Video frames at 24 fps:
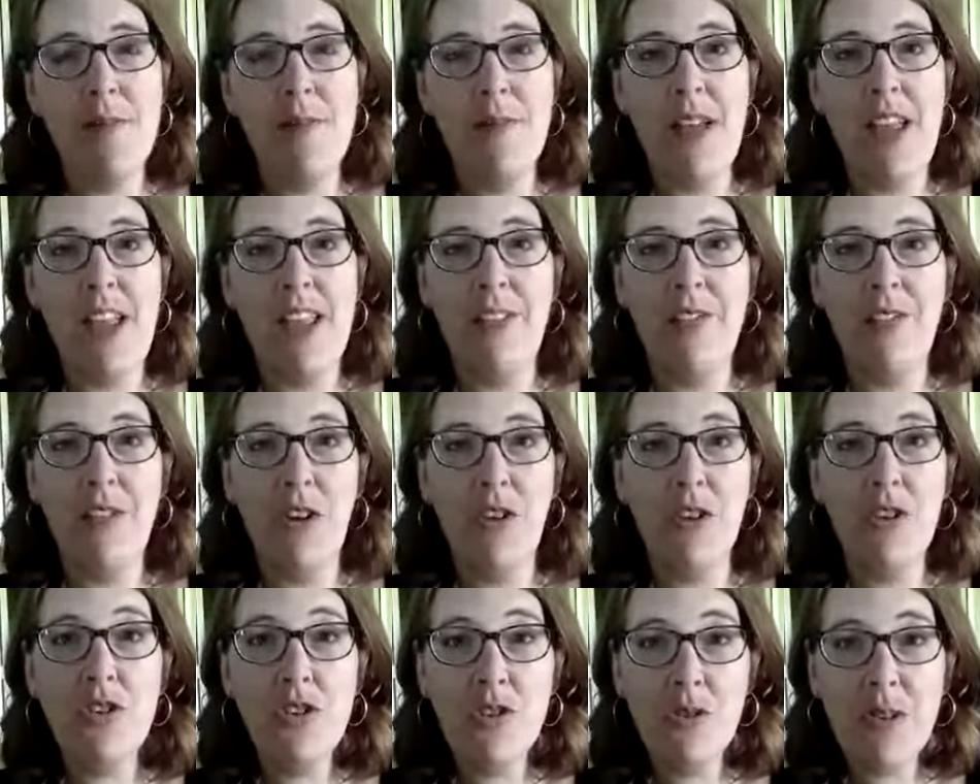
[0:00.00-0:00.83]
If you're
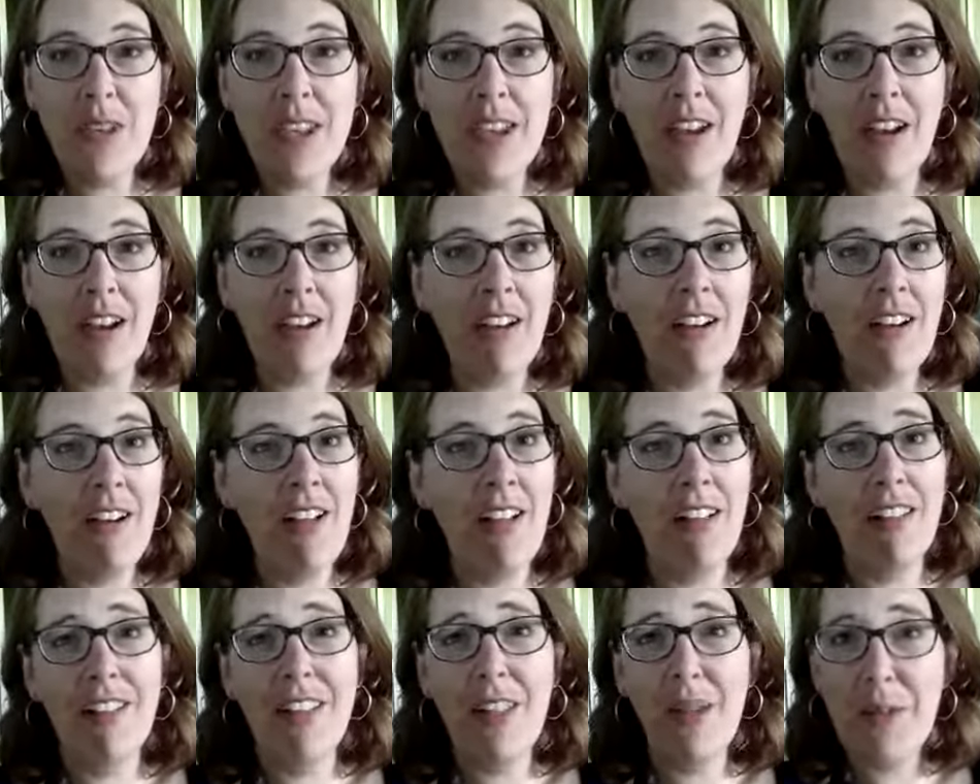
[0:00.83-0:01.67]
new here,
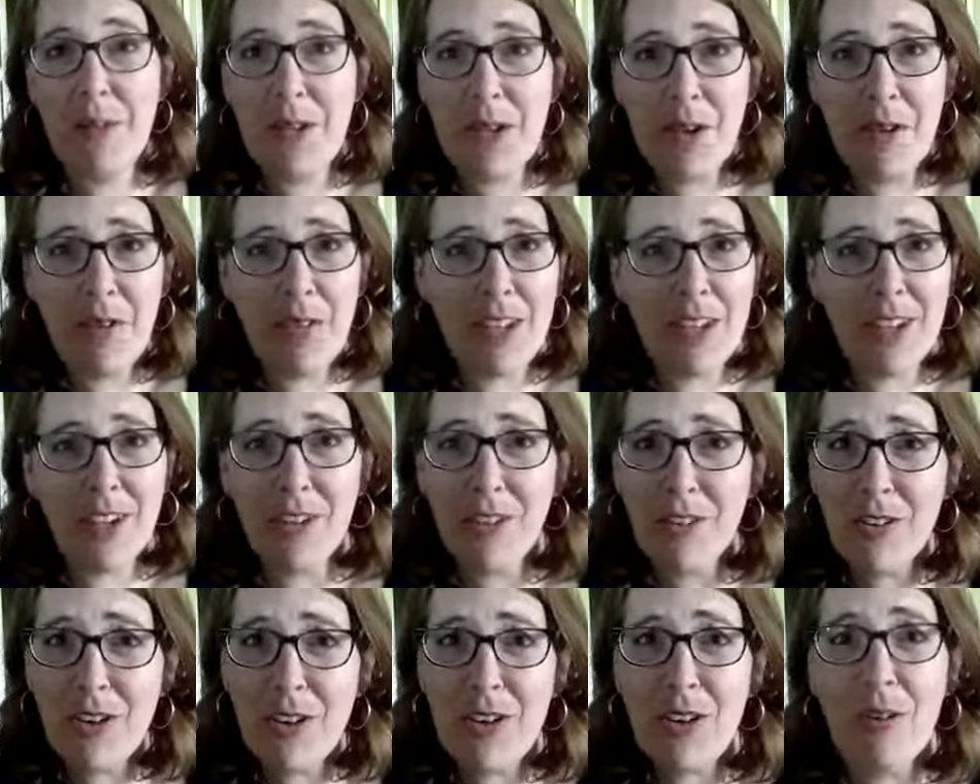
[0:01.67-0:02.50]
let me know that you're
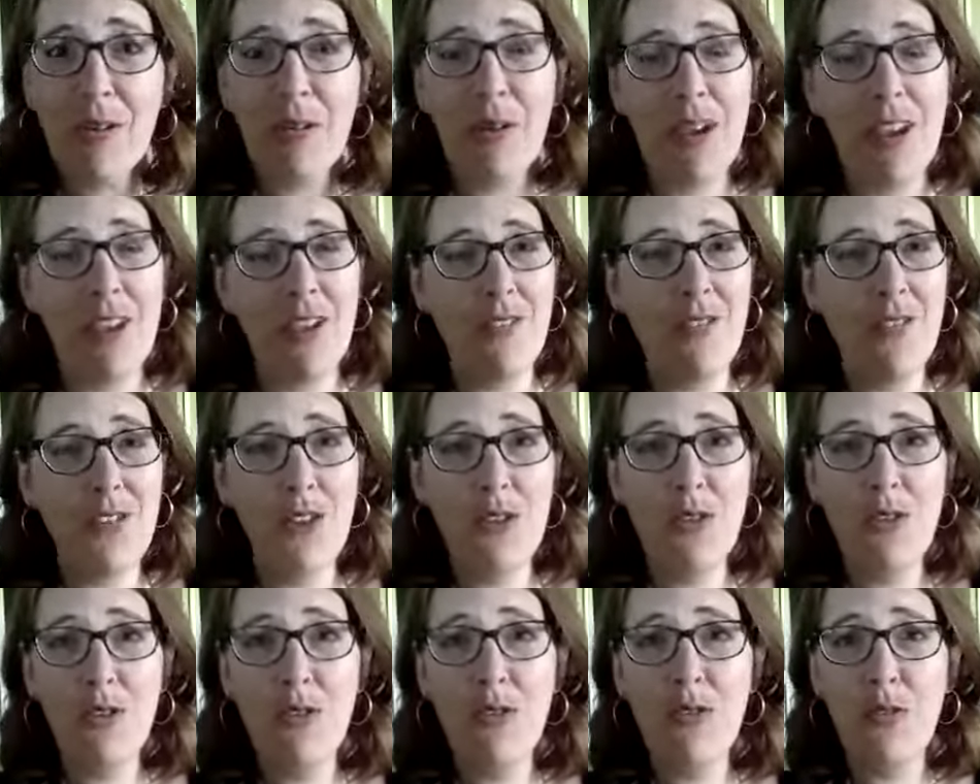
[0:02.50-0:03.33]
new. If
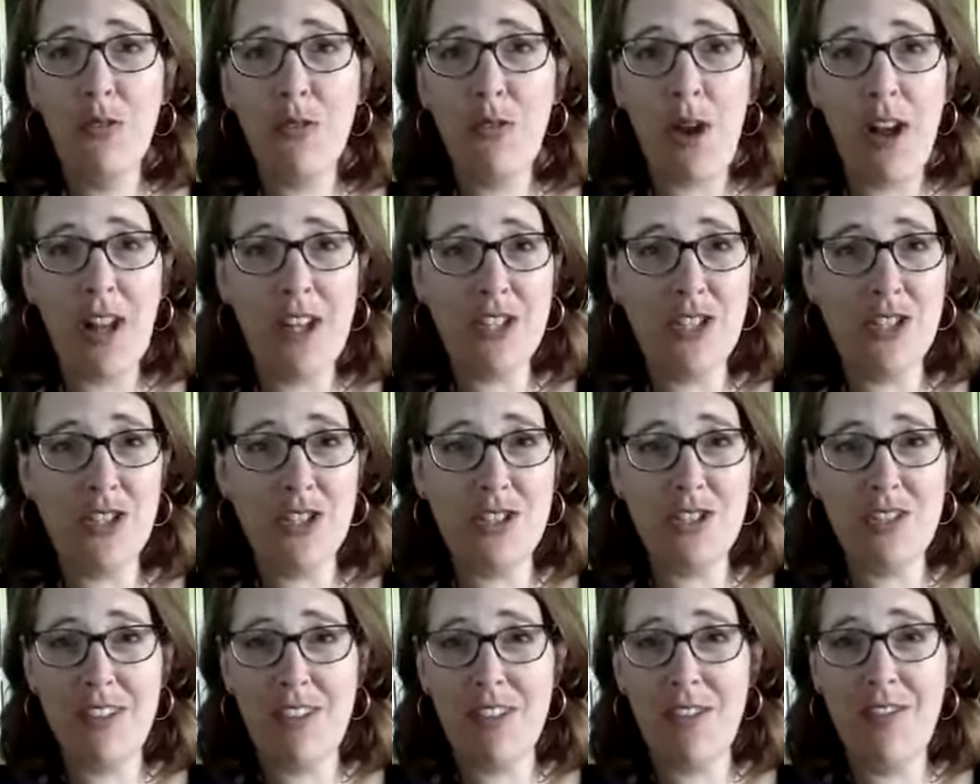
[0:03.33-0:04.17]
you've
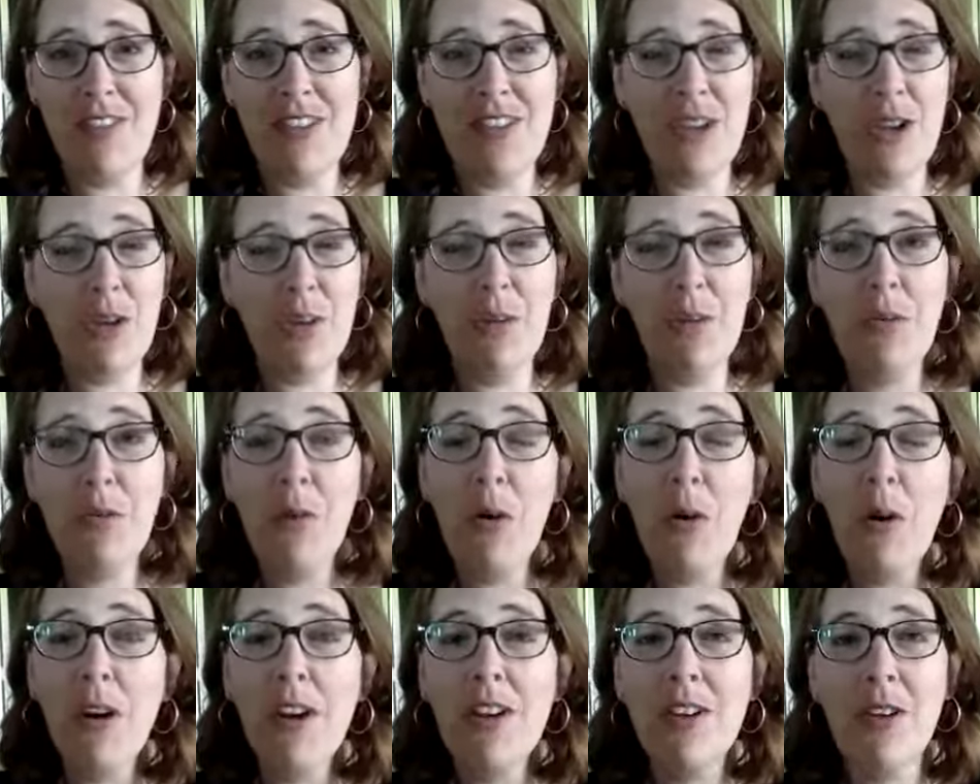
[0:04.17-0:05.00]
watched a video
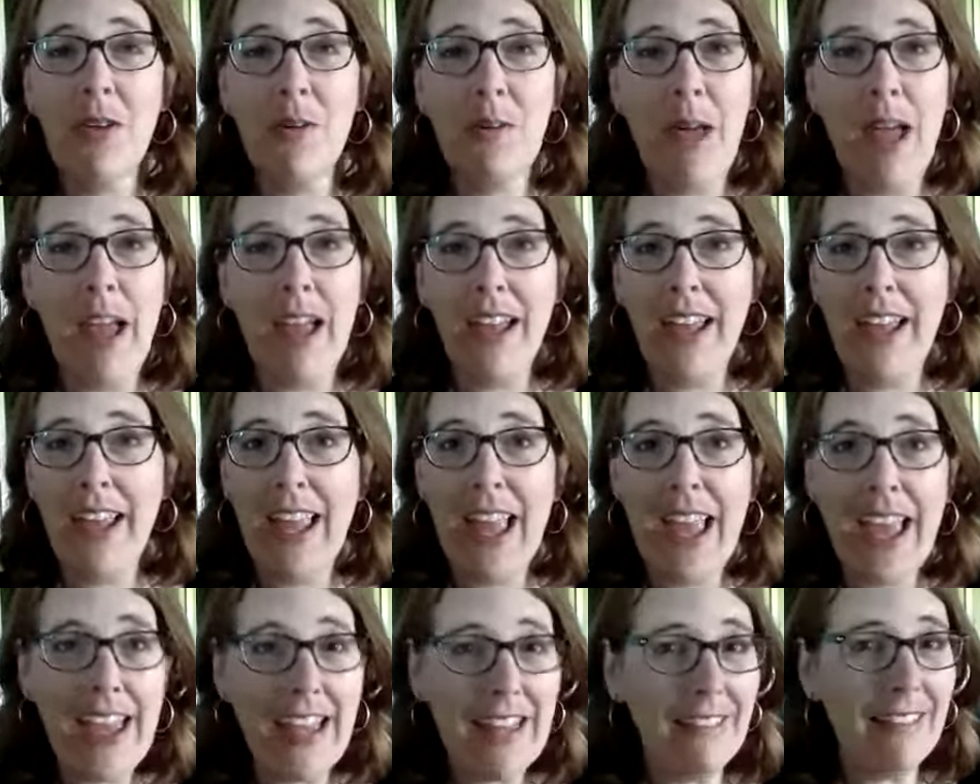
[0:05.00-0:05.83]
before and you're back
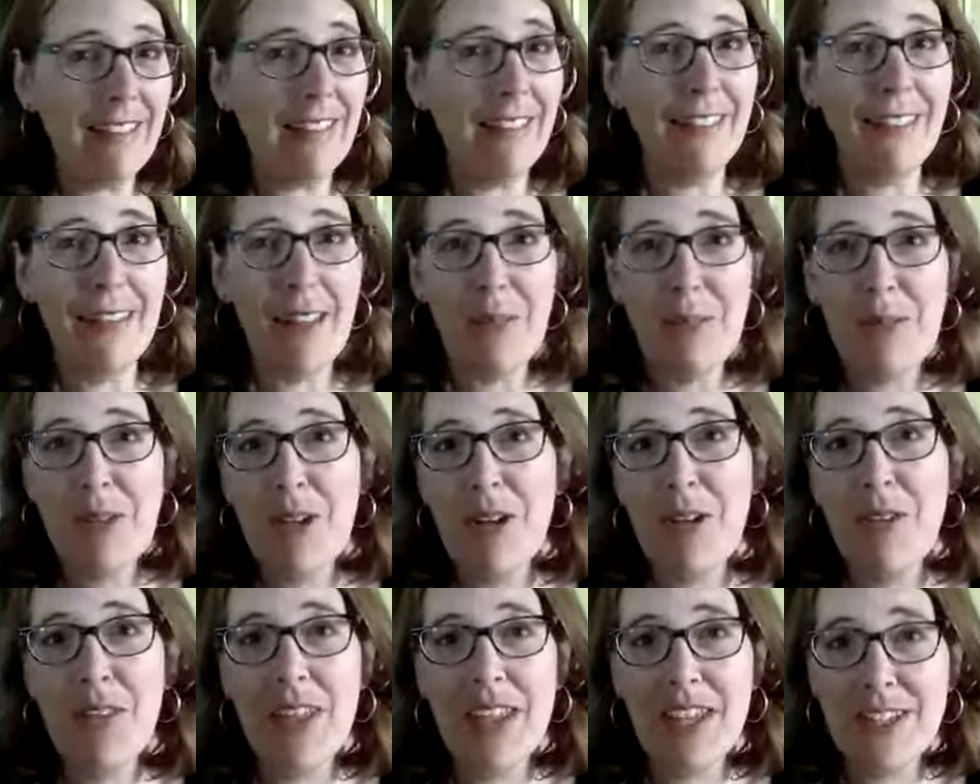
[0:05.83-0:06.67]
again, let me
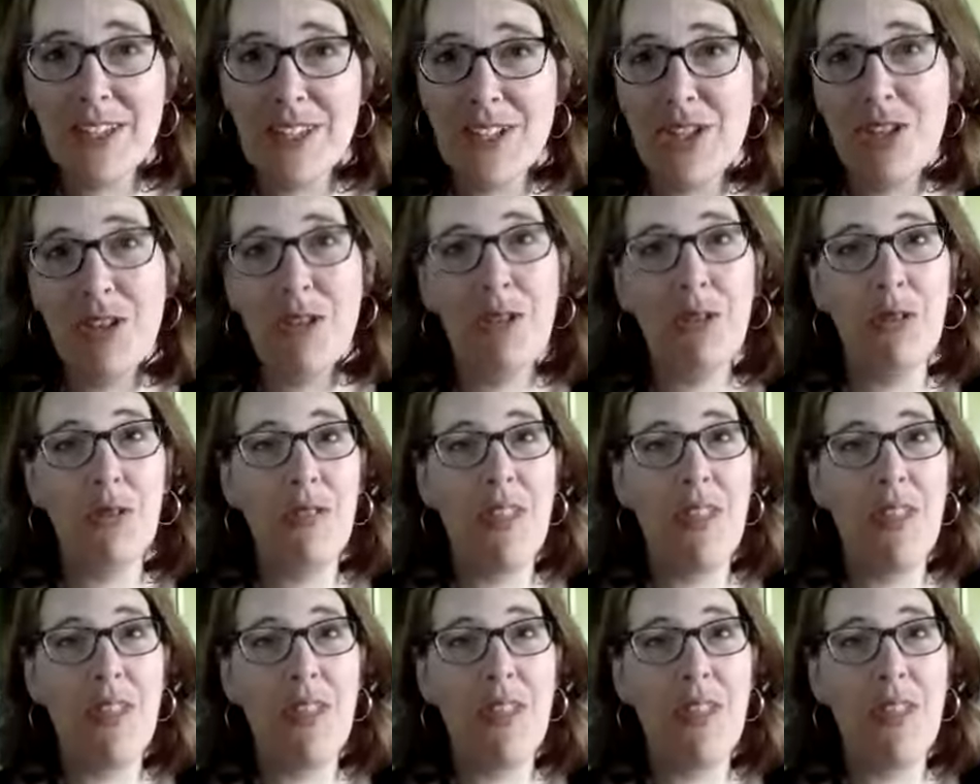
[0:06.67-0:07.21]
know that too.